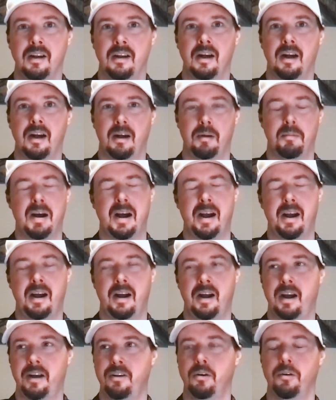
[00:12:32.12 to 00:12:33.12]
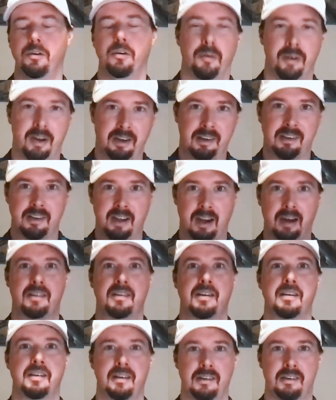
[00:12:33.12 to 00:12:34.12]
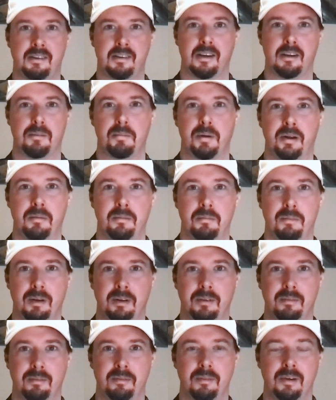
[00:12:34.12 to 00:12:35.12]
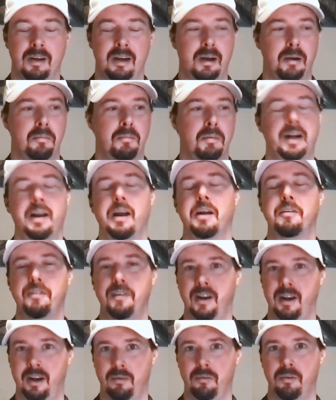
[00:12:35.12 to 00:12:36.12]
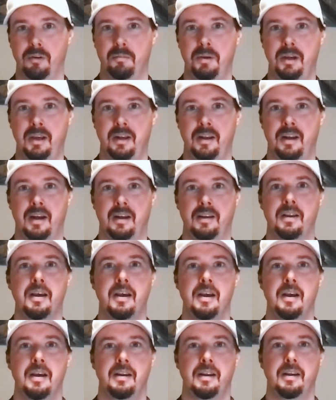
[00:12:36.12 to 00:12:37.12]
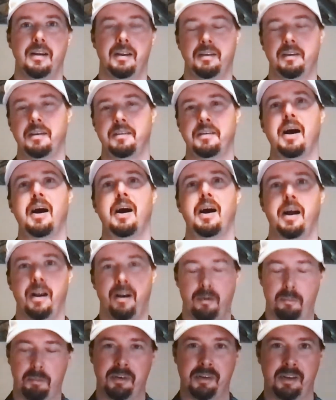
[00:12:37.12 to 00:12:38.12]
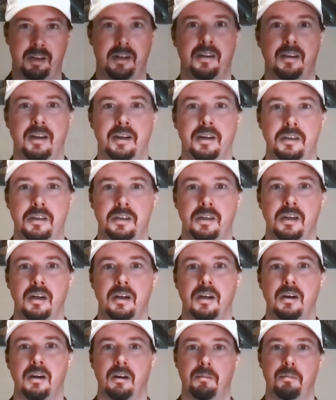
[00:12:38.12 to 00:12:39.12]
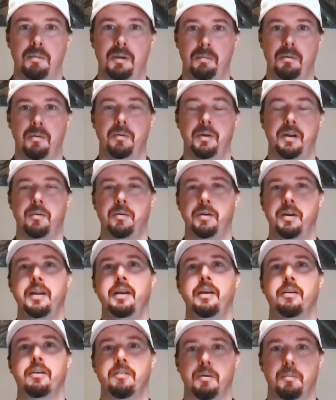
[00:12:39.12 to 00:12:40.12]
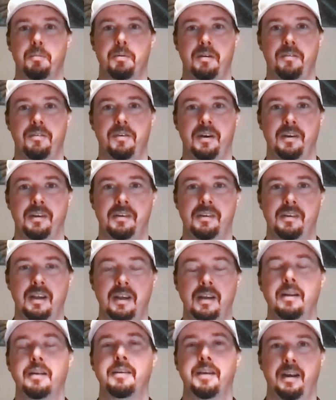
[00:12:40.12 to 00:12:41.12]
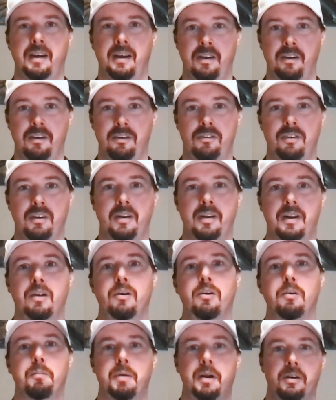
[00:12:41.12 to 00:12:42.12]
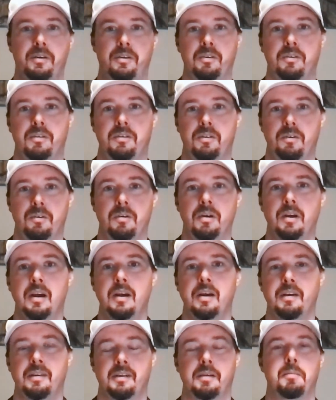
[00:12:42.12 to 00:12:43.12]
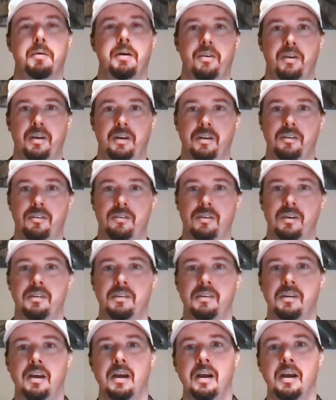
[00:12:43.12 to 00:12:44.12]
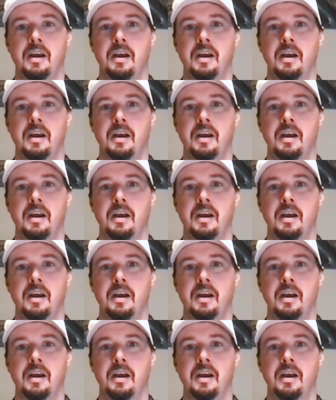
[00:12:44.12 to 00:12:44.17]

I don't know the exact statistics, but my gut feeling would be that there's a higher percentage of people with an introvert preference in the tech industry than compared to some other industries.